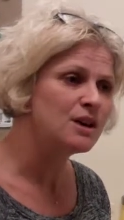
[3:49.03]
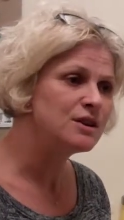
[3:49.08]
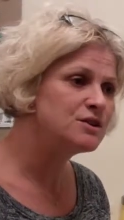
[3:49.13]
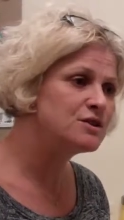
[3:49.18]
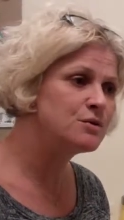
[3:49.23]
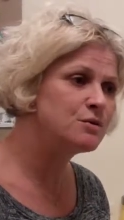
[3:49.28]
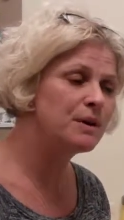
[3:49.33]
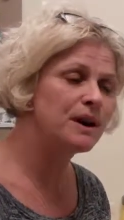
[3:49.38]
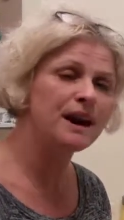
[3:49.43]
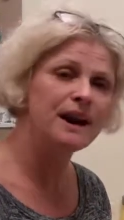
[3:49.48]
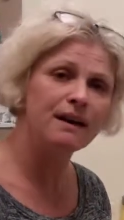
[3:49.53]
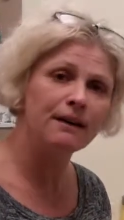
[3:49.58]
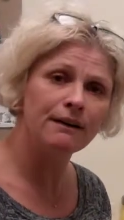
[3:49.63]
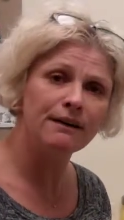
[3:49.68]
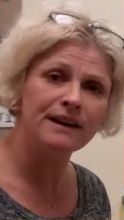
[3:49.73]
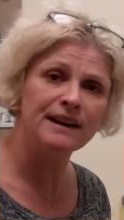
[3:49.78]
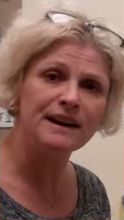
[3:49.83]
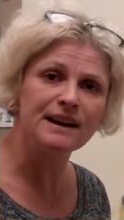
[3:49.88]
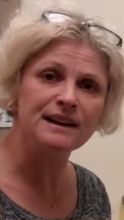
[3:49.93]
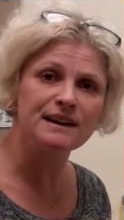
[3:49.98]
to
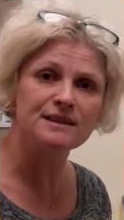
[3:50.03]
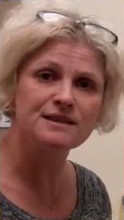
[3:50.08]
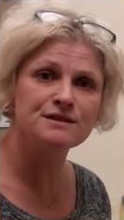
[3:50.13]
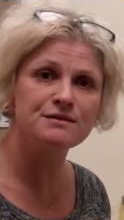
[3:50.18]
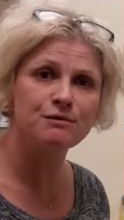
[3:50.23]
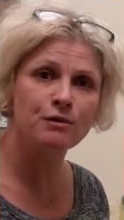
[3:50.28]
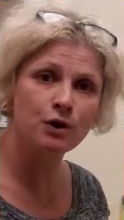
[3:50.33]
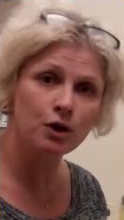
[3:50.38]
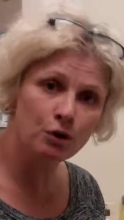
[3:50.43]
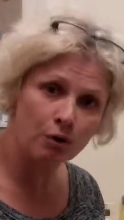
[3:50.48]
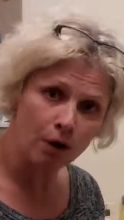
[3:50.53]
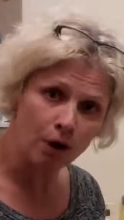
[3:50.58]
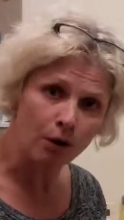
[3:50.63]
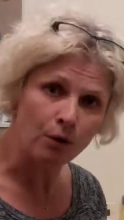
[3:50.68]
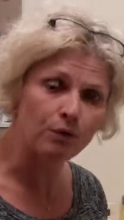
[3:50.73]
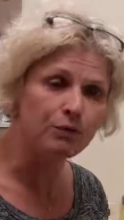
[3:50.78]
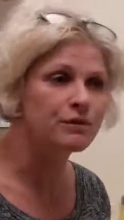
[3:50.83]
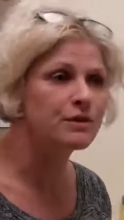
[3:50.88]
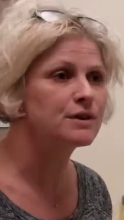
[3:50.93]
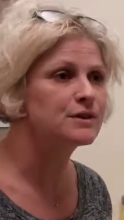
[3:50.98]
areas for
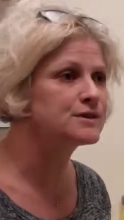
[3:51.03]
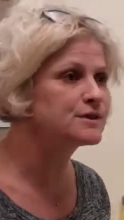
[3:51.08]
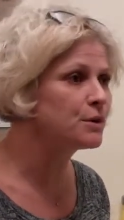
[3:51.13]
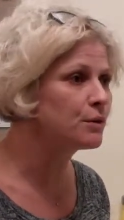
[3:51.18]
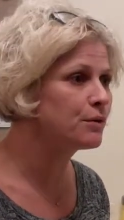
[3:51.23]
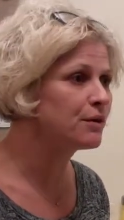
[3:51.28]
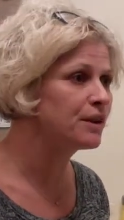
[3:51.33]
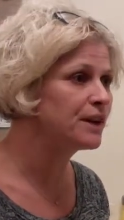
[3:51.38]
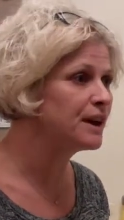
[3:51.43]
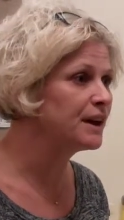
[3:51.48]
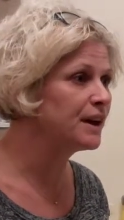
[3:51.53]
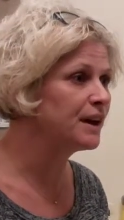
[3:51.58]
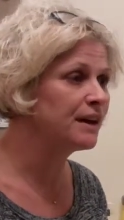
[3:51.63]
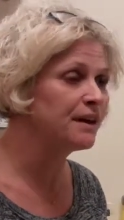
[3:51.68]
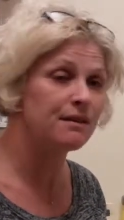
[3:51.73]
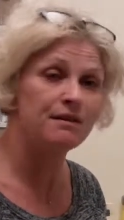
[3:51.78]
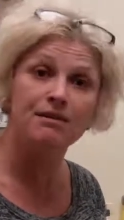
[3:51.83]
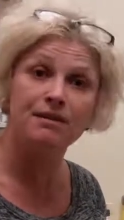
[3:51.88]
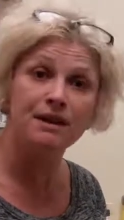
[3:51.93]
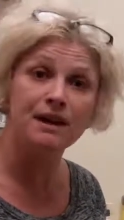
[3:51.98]
growth. So
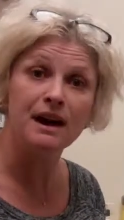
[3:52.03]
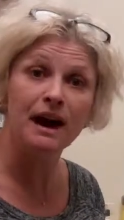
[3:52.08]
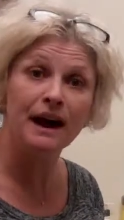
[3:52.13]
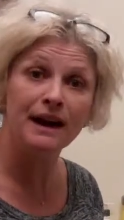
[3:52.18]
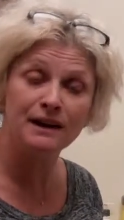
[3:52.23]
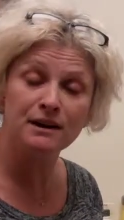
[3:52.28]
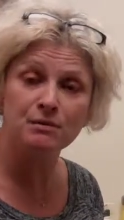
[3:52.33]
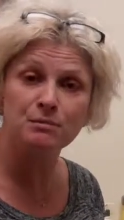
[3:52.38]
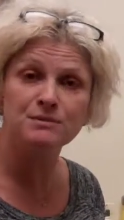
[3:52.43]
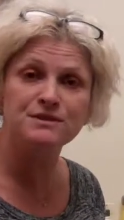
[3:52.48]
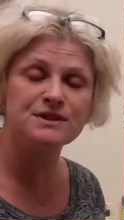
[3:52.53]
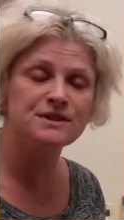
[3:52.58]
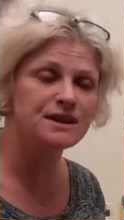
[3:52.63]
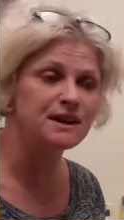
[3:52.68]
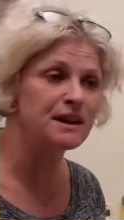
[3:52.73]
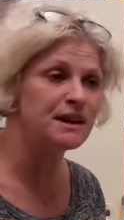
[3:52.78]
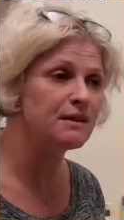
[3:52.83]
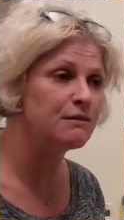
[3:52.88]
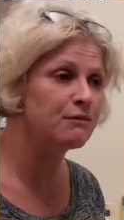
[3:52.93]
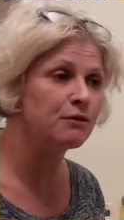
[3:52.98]
the items,
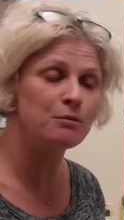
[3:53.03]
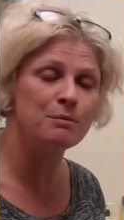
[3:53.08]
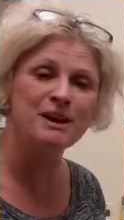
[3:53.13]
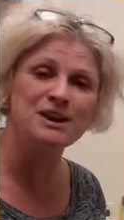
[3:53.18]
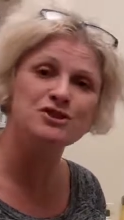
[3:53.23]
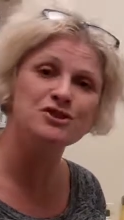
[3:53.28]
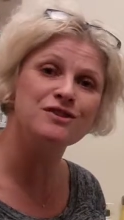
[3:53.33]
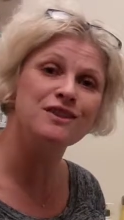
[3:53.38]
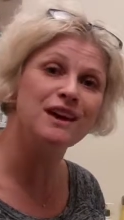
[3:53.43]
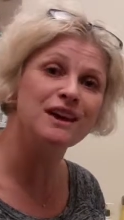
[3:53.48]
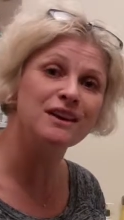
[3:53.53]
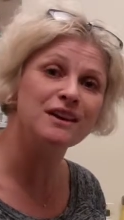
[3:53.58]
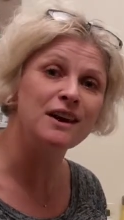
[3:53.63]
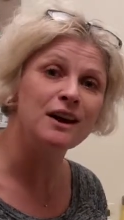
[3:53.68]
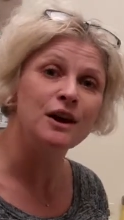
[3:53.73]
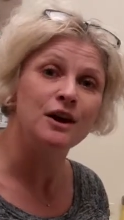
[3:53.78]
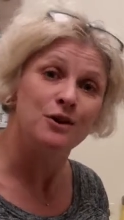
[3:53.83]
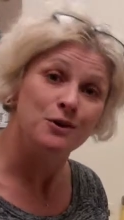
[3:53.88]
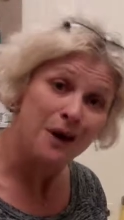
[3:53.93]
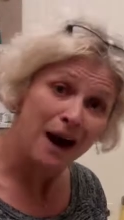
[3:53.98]
the information that
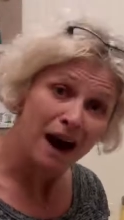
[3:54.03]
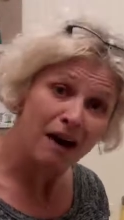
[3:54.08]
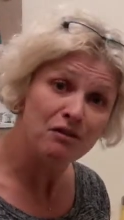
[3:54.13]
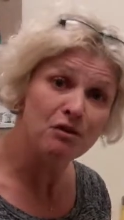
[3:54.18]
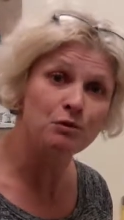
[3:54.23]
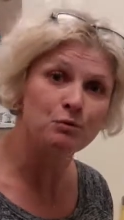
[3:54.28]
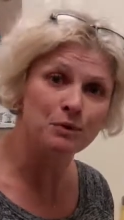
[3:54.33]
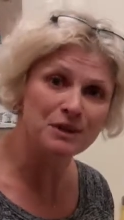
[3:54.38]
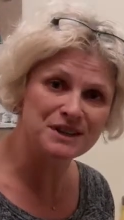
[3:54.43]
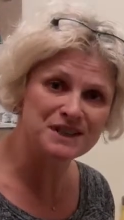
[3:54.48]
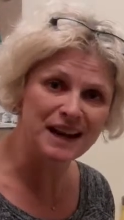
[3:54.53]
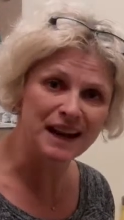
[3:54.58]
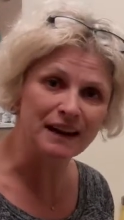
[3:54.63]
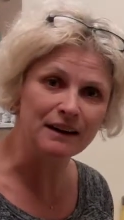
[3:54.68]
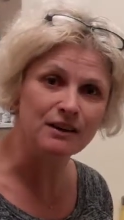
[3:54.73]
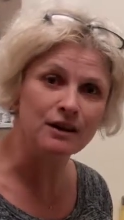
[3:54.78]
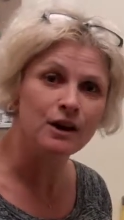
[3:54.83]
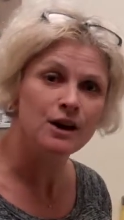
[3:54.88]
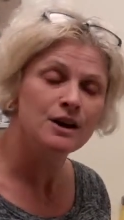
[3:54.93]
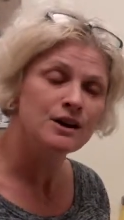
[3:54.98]
you haven't retained.